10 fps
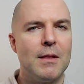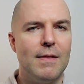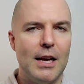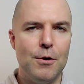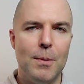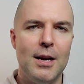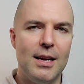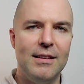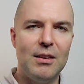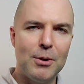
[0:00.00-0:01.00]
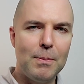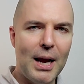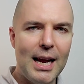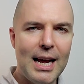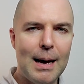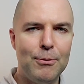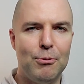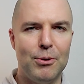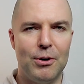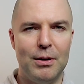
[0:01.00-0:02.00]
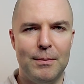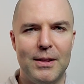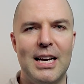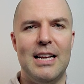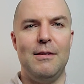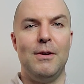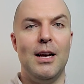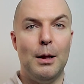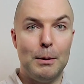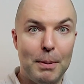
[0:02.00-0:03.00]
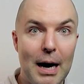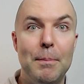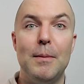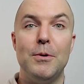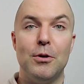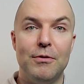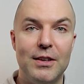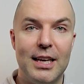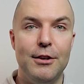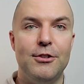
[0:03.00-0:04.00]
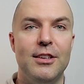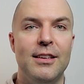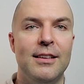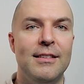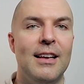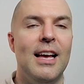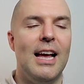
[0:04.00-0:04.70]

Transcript: that you might in some of the paid apps with all of the kind of the pop-up notifications